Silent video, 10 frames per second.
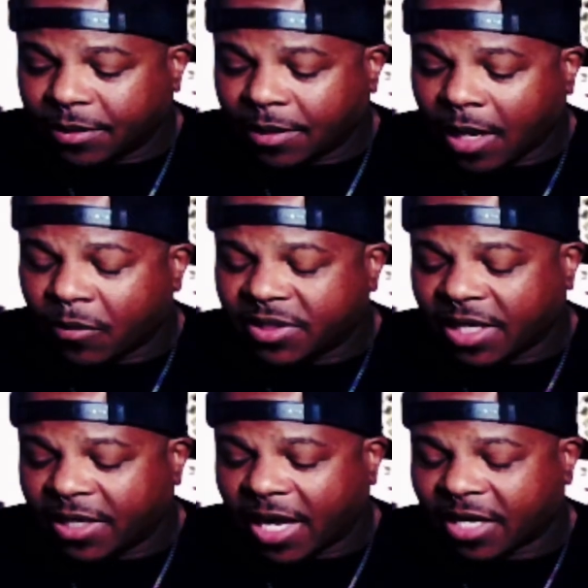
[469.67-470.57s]
I don't want to say
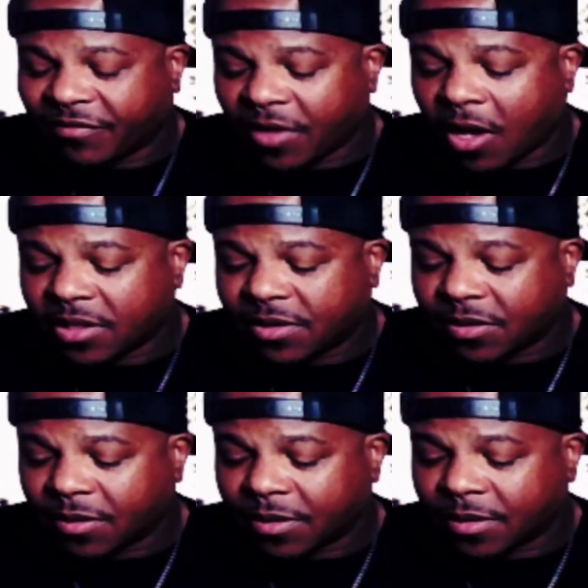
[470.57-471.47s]
negative thoughts.
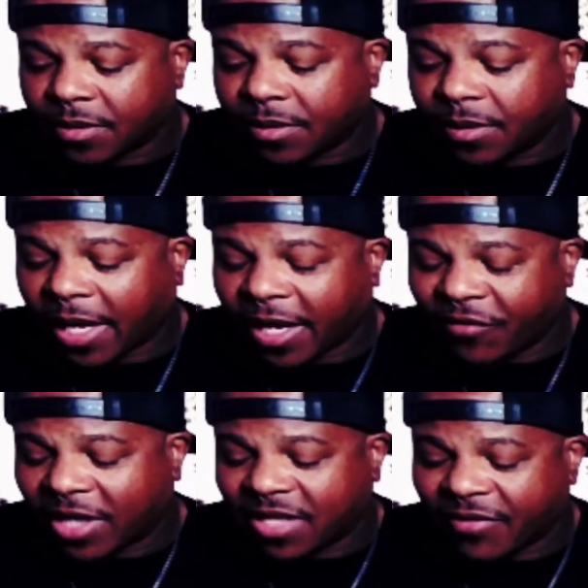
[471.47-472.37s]
Like, if you
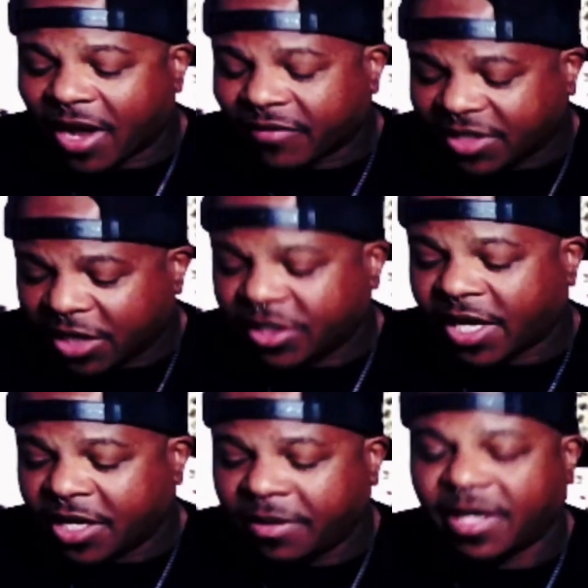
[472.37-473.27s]
guys have a conversation,
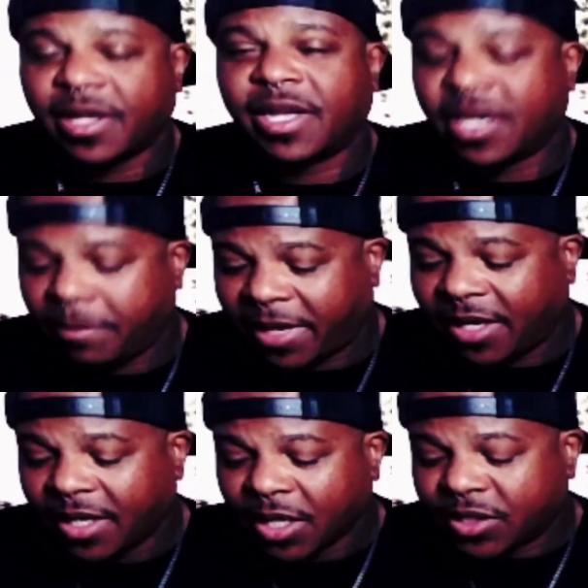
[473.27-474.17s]
you
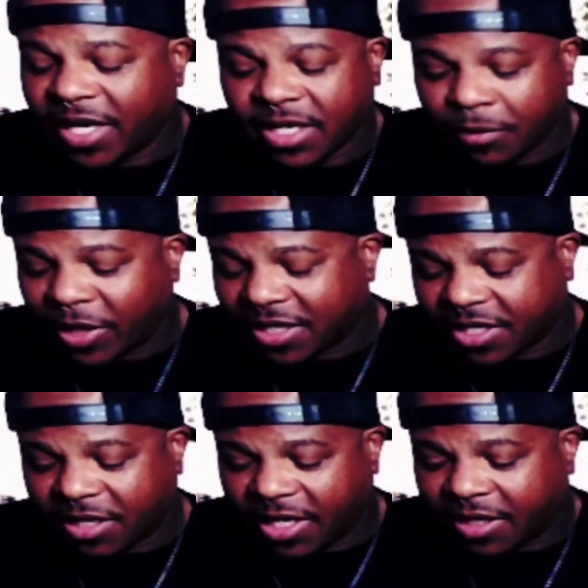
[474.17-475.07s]
guys
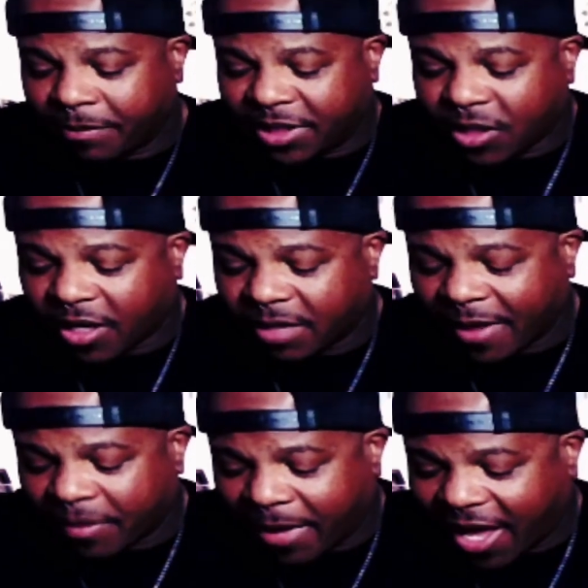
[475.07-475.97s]
could end up talking about
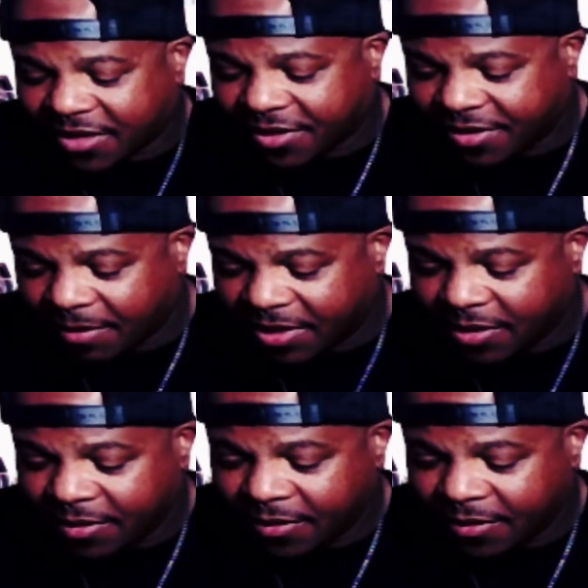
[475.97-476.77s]
the past or something.